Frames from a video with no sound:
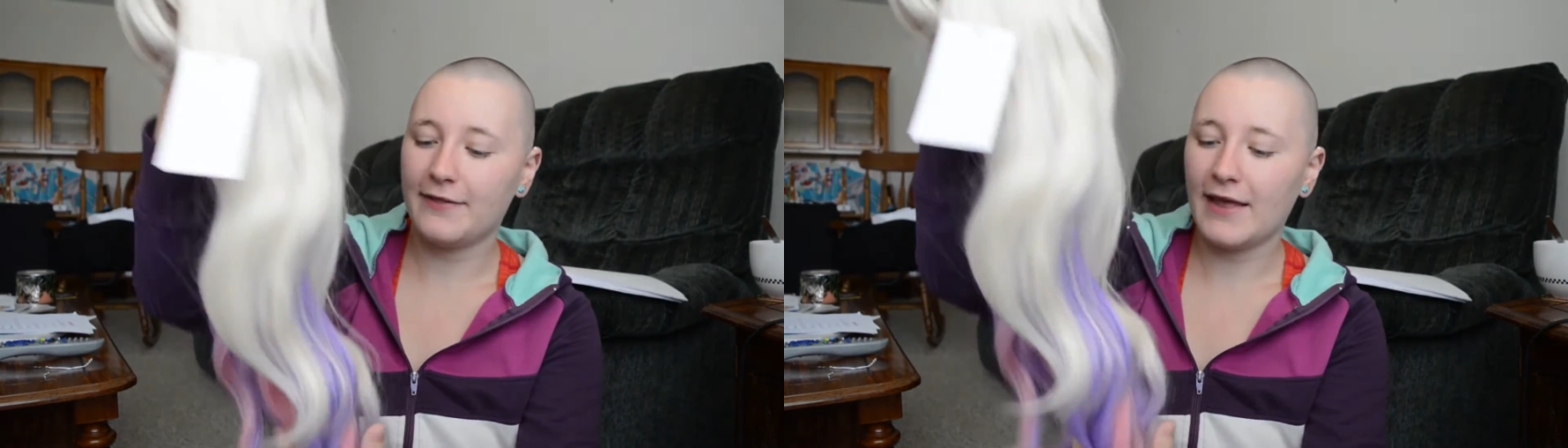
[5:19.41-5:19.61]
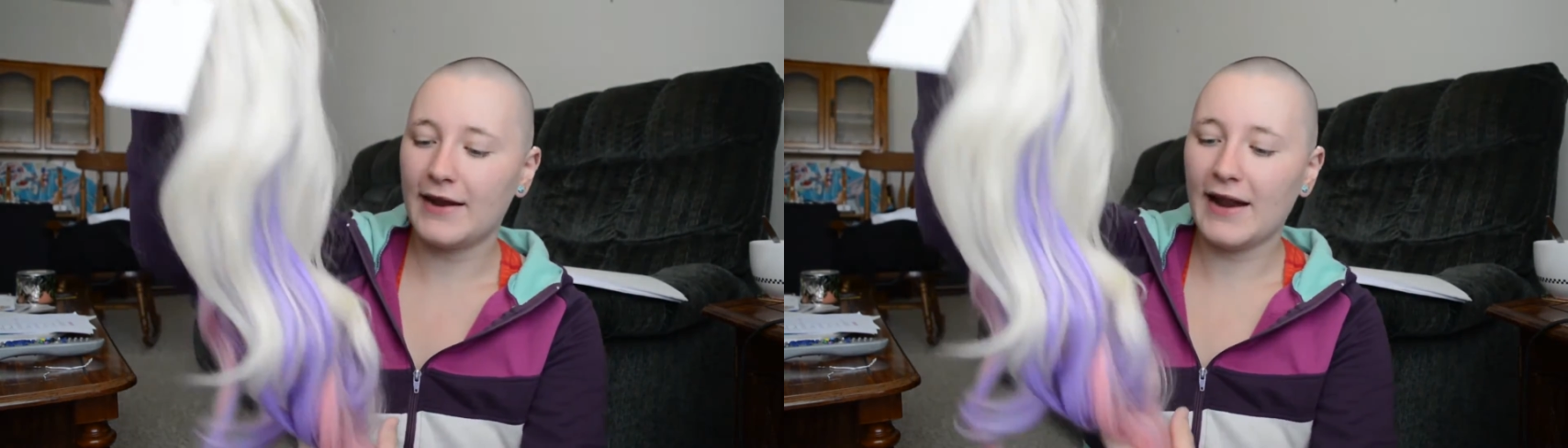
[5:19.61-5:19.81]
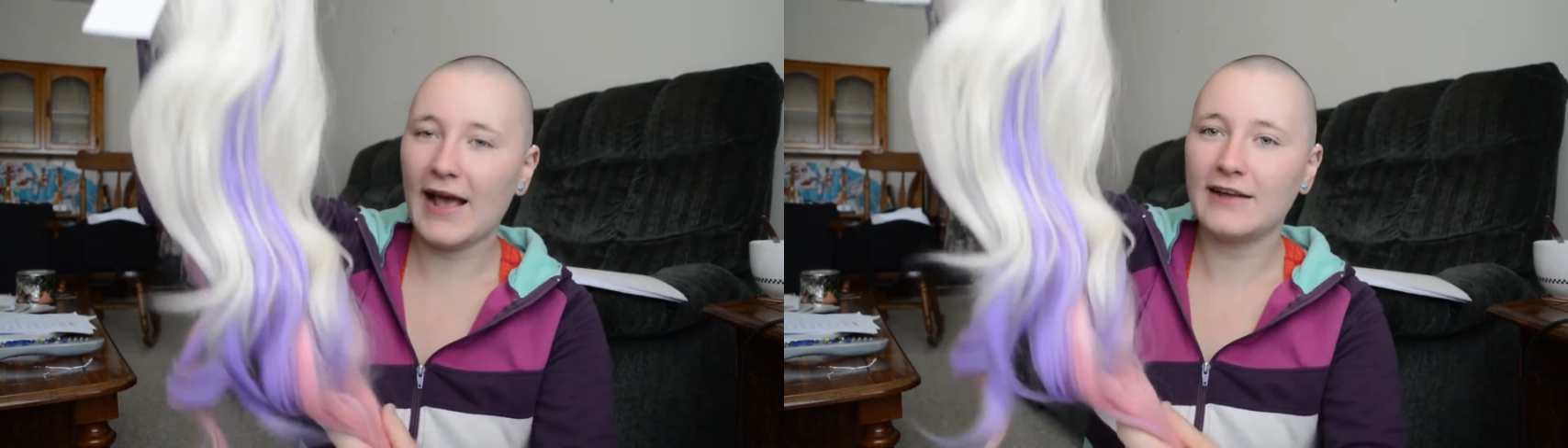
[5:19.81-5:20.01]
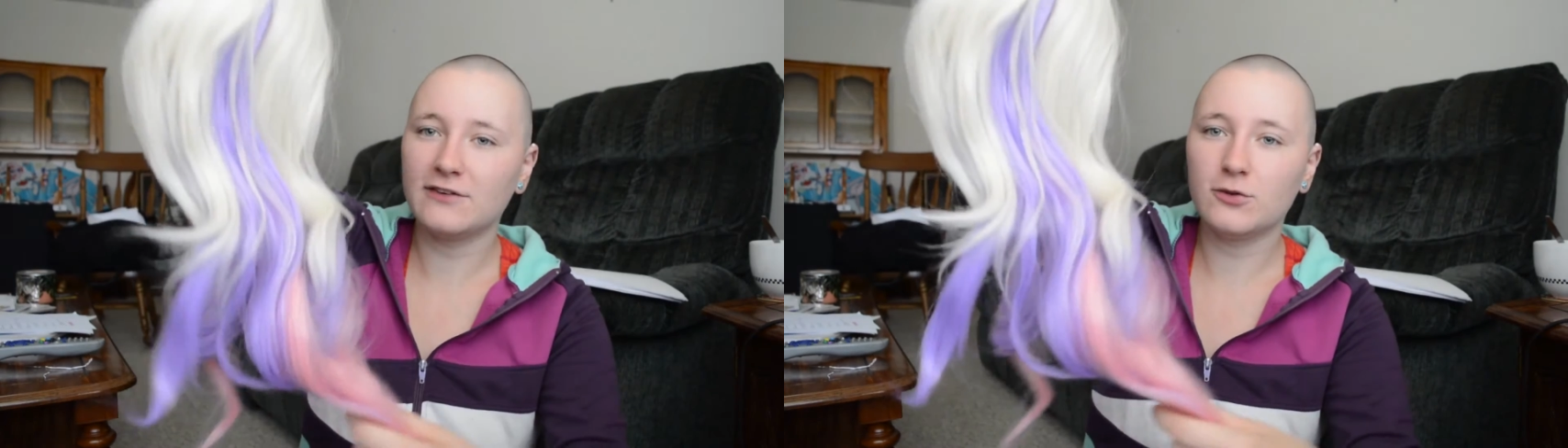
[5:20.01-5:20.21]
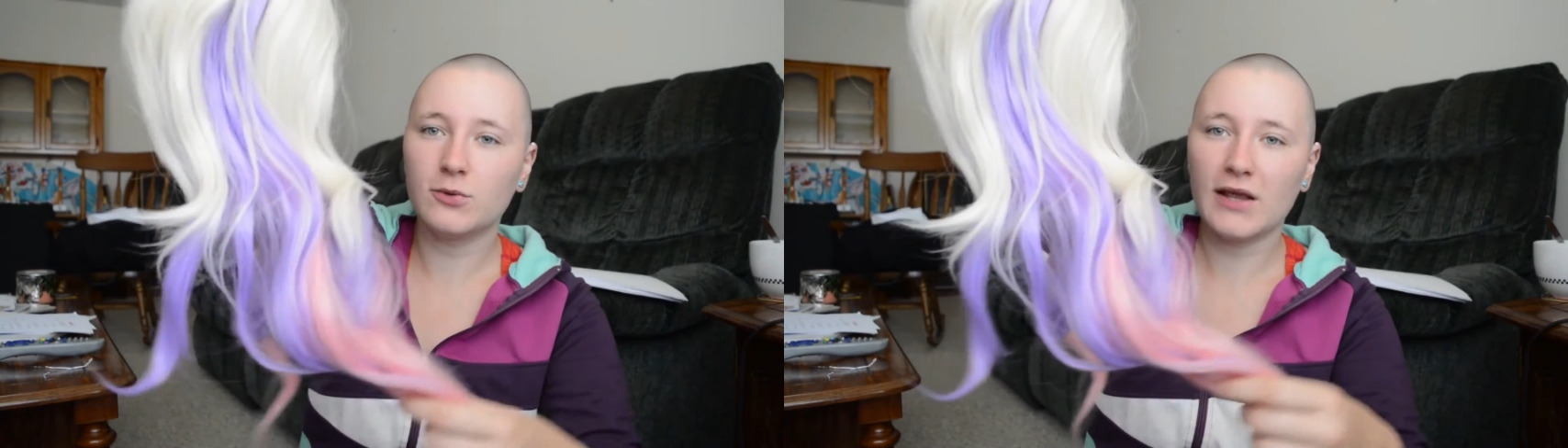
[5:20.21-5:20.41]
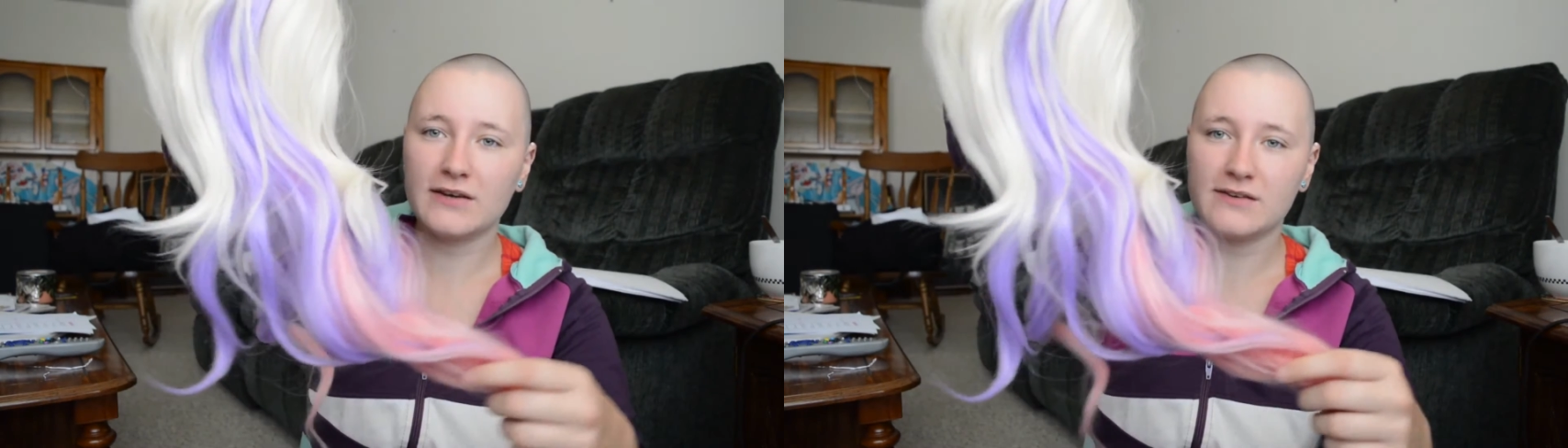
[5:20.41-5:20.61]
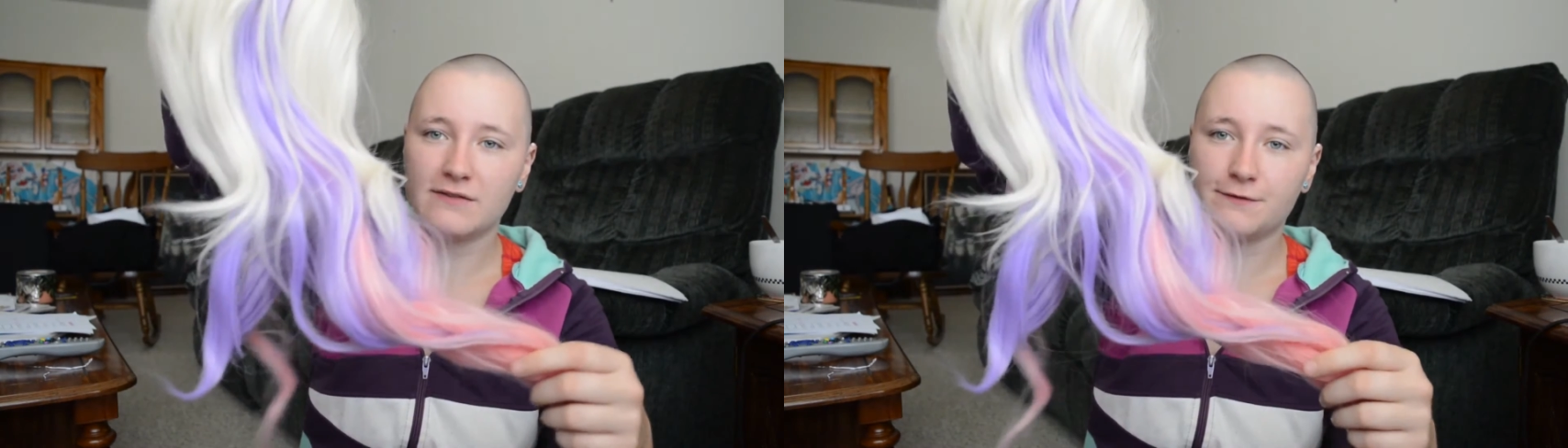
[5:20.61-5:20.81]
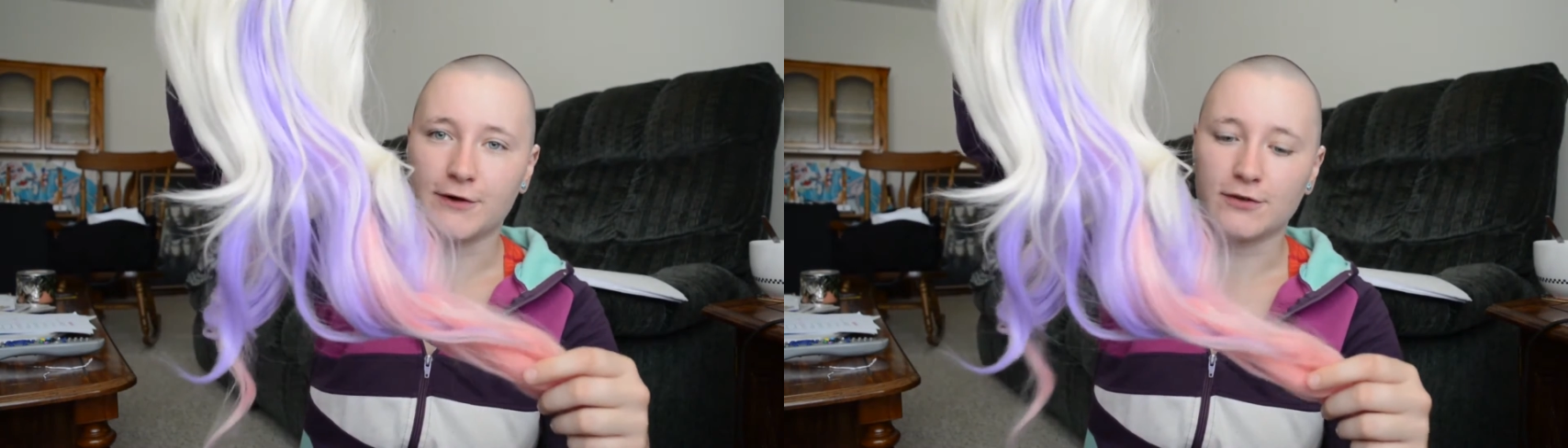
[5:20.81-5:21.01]
And then as you
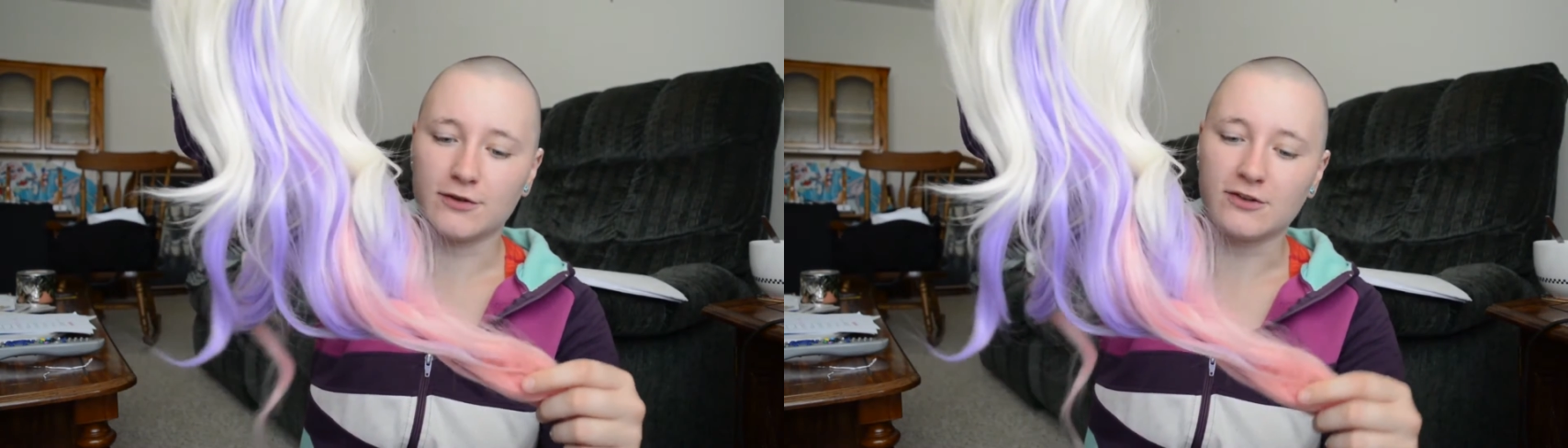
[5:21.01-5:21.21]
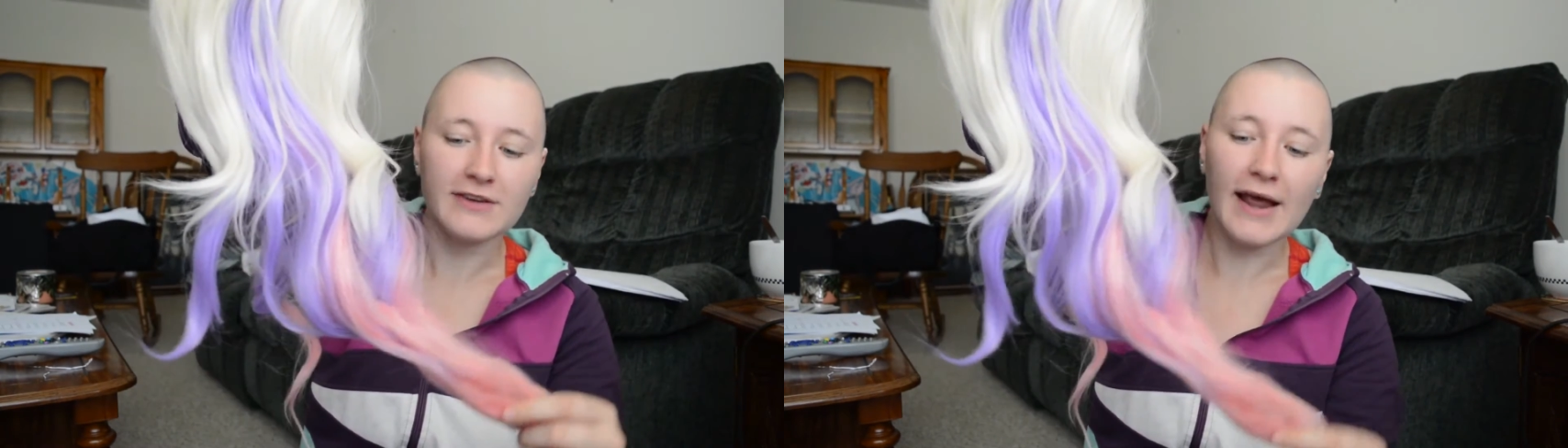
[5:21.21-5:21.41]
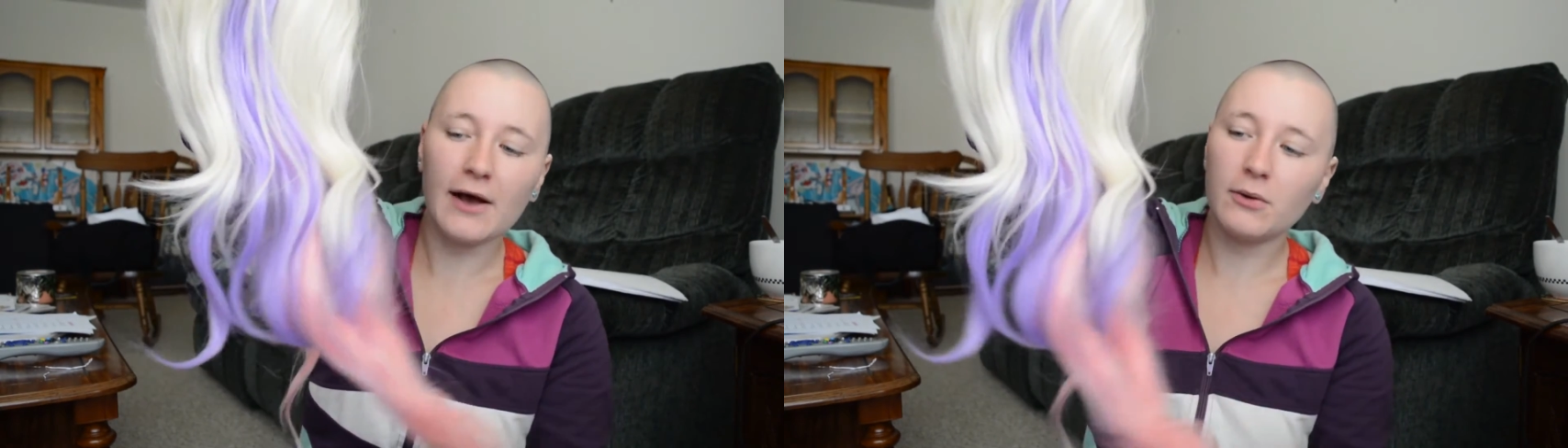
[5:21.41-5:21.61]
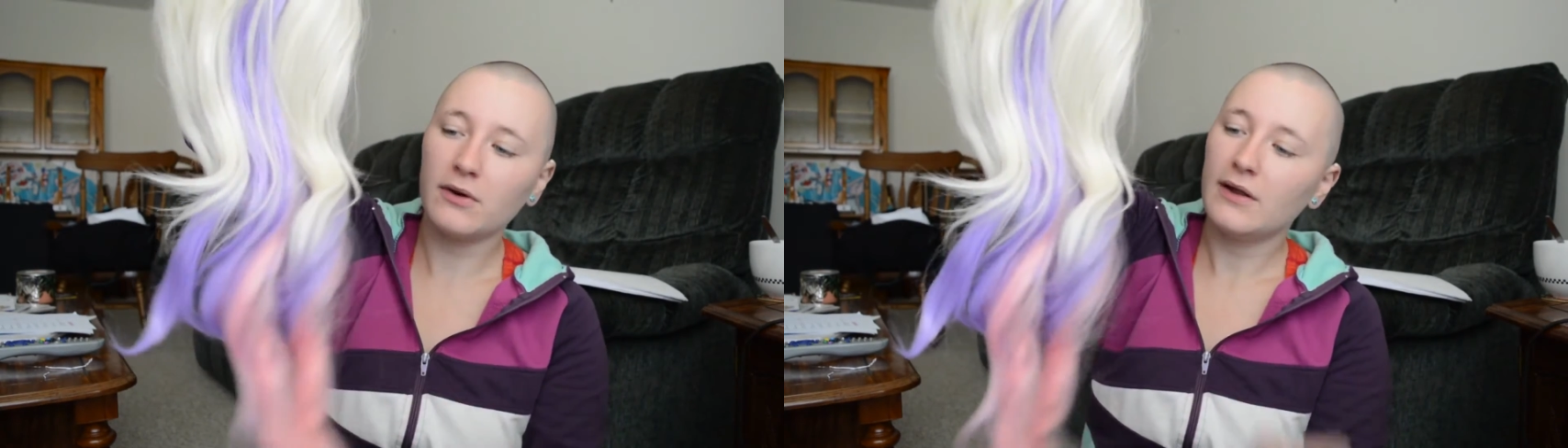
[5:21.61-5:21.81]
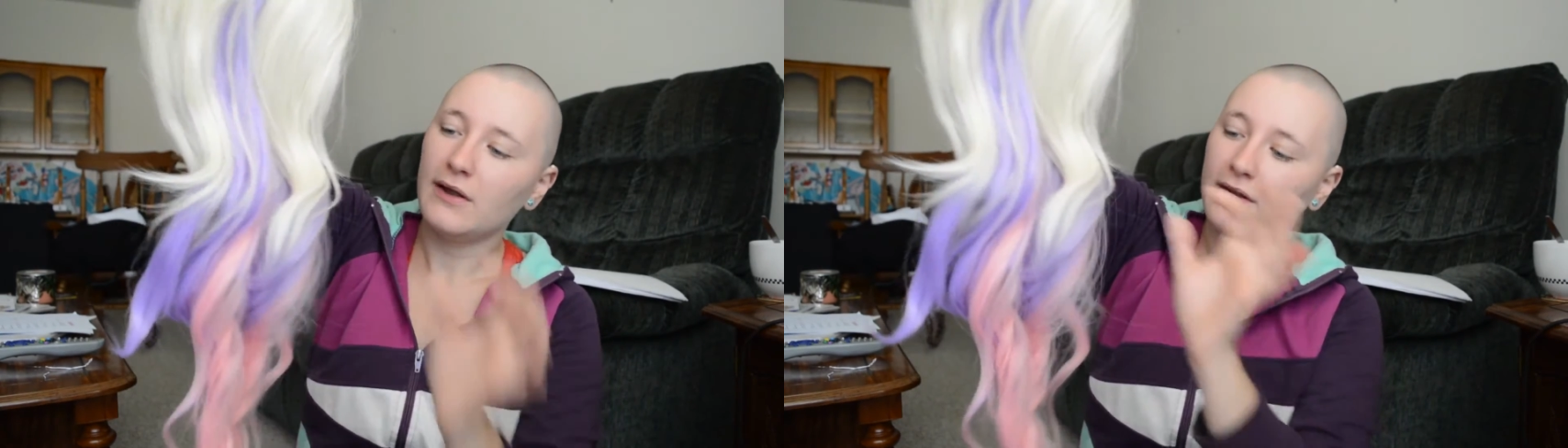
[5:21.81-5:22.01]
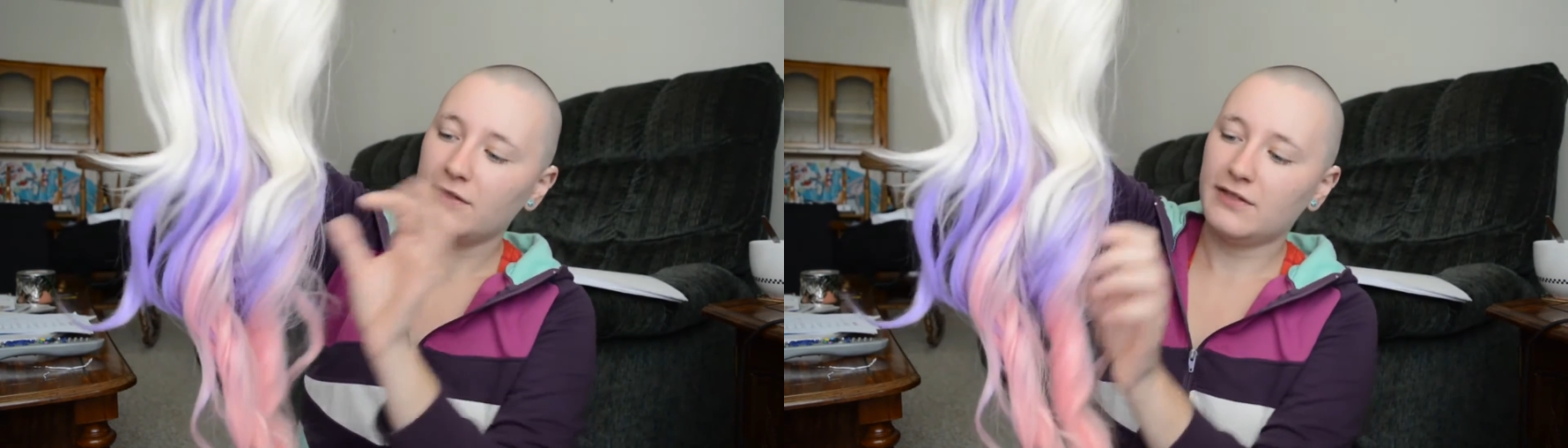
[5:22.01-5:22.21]
get further down,